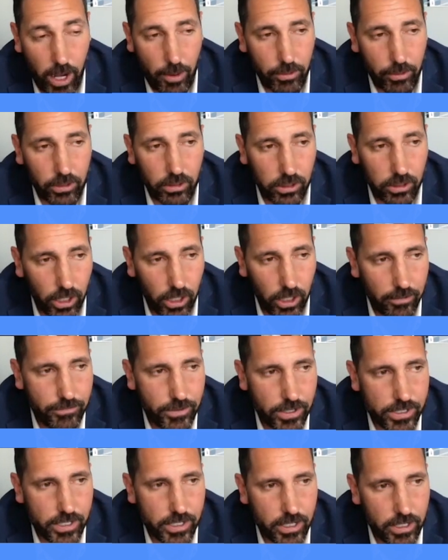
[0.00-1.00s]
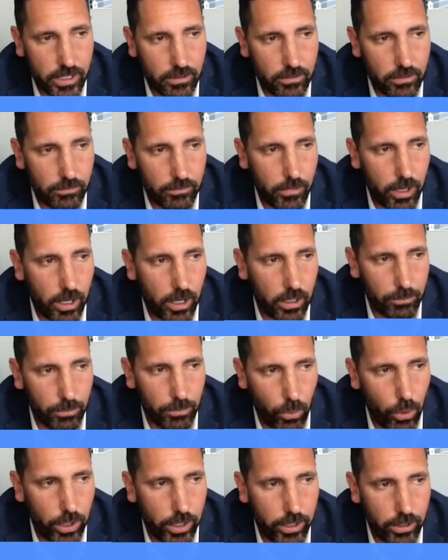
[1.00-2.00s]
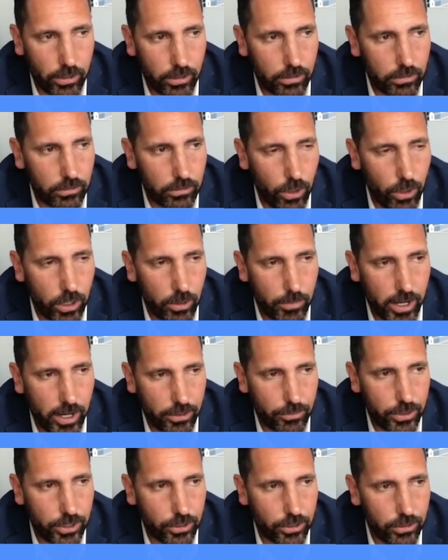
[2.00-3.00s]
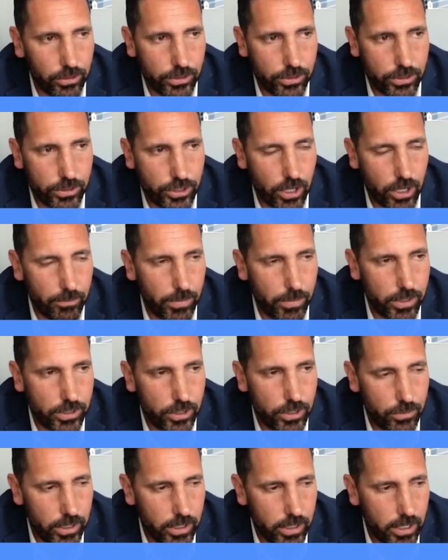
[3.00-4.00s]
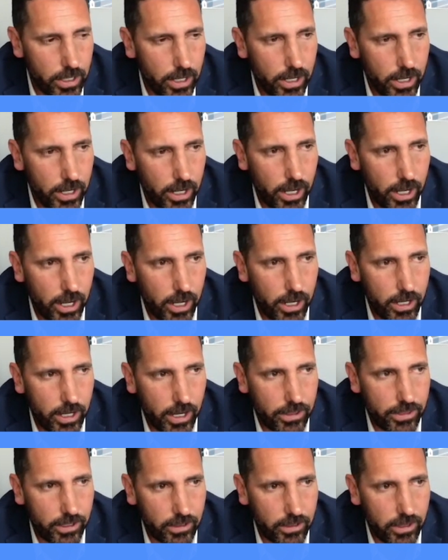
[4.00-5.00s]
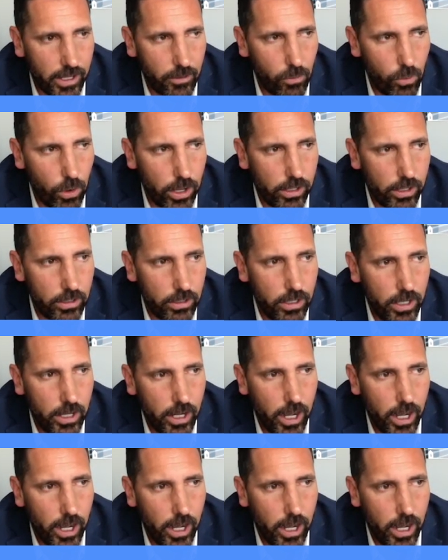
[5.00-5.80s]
I would love to see our boy or one of my 3 girls jump into it, and I think they will.